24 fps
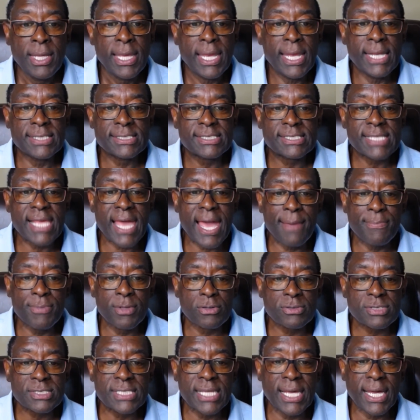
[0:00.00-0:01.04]
And
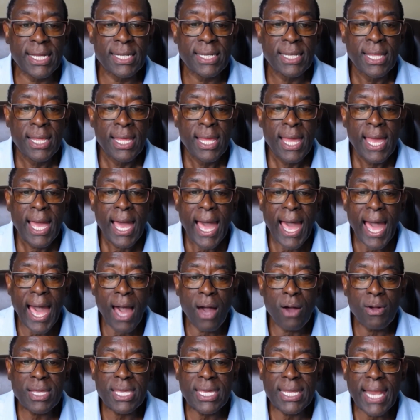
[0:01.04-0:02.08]
Samuel said,
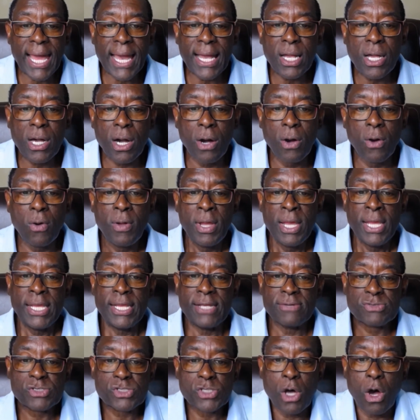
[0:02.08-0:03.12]
how can I go?
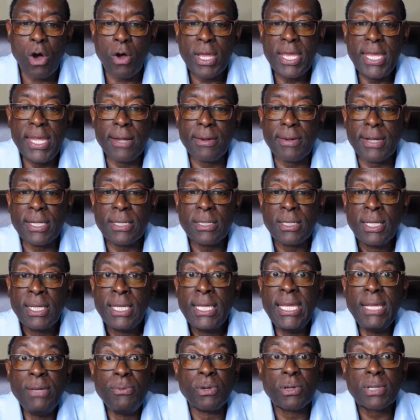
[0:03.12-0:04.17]
If Saul hear it,
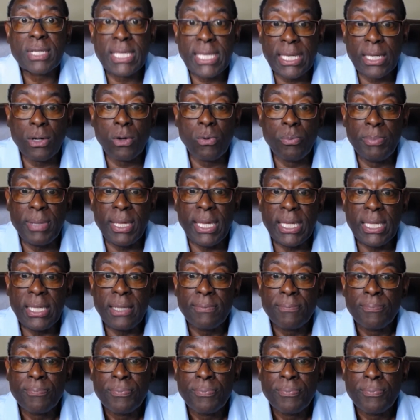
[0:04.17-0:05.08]
he will kill me.